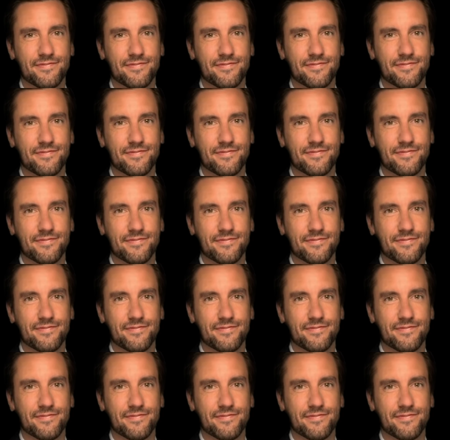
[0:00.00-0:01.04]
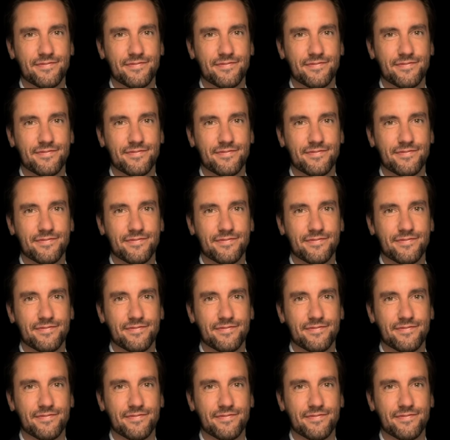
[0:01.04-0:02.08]

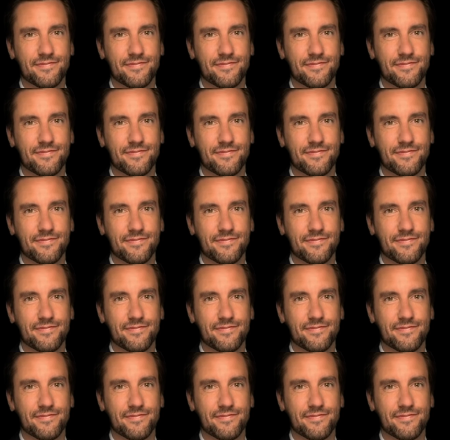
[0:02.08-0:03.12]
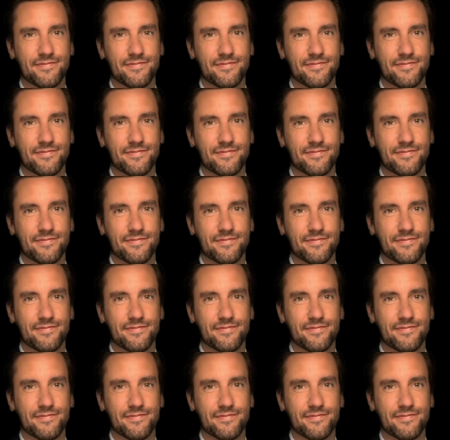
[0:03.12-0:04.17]

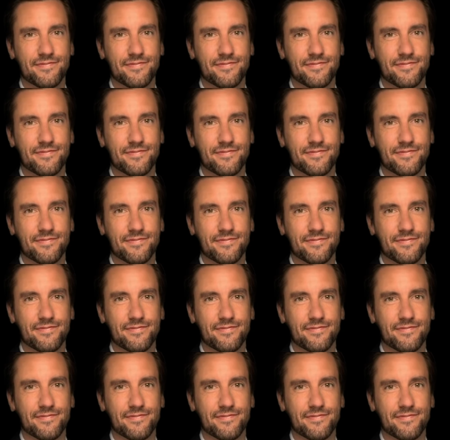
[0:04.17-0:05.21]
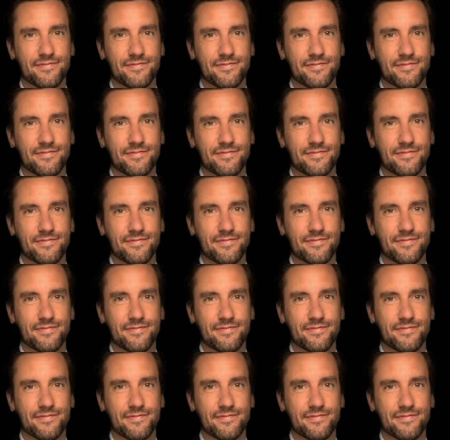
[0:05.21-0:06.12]
The face doesn't move, so there is nothing to read.